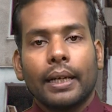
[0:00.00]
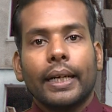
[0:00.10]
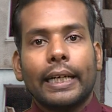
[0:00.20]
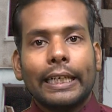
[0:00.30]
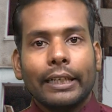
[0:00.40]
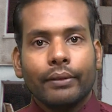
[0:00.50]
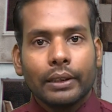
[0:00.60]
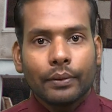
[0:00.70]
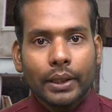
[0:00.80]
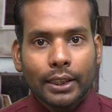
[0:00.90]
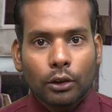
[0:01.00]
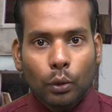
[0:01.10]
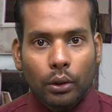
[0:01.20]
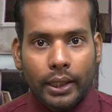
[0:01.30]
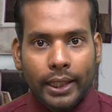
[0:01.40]
individually
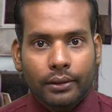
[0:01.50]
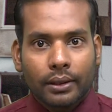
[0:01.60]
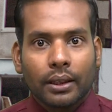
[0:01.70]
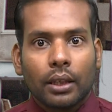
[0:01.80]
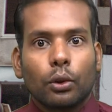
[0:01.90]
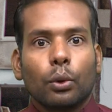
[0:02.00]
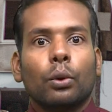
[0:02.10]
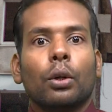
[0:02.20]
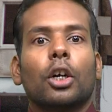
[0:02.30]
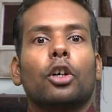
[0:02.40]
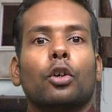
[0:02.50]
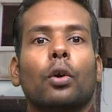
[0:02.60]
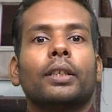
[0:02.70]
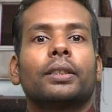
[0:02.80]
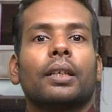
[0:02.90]
tolerance to
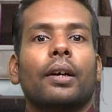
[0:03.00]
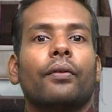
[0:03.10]
noise